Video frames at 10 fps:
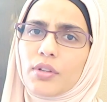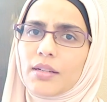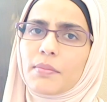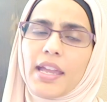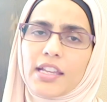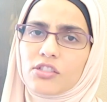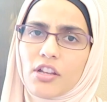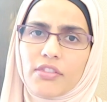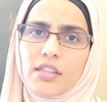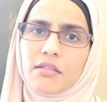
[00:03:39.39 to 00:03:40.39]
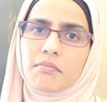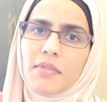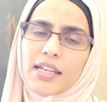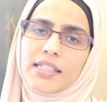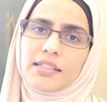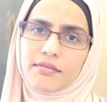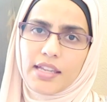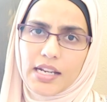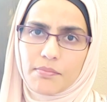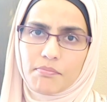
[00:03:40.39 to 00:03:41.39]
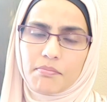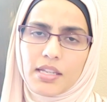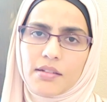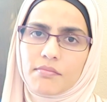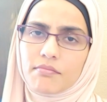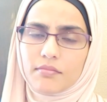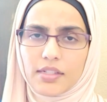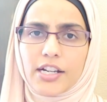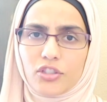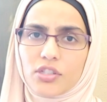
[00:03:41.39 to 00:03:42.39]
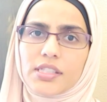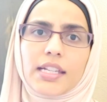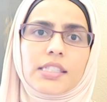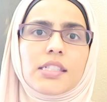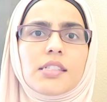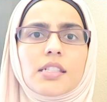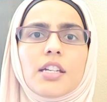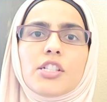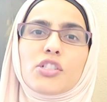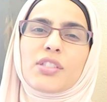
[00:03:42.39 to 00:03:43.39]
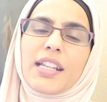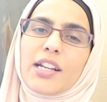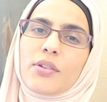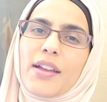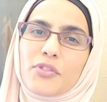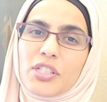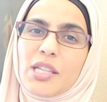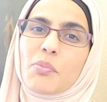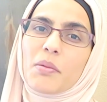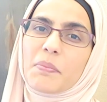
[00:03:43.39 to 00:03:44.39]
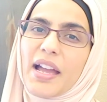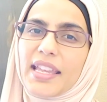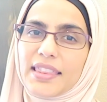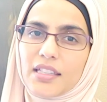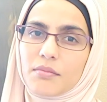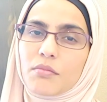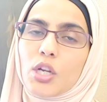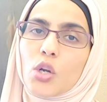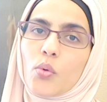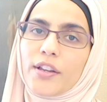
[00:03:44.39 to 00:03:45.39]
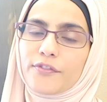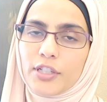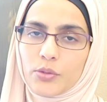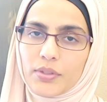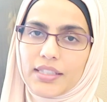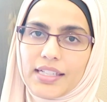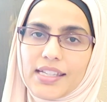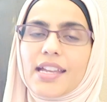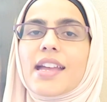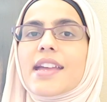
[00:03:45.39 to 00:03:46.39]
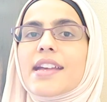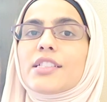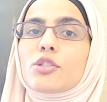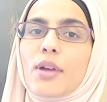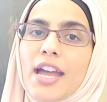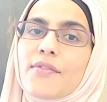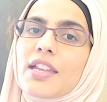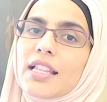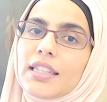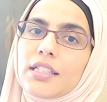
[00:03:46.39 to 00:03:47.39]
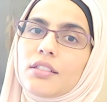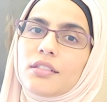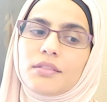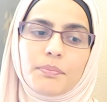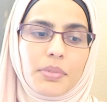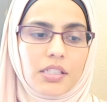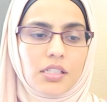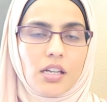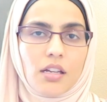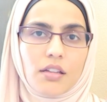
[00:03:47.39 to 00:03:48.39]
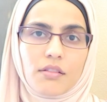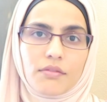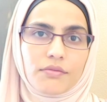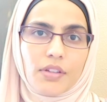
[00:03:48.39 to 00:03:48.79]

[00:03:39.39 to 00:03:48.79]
get my hands on them and get them in larger sizes so that I don't have to keep on buying them quite frequently. And so having a little bit of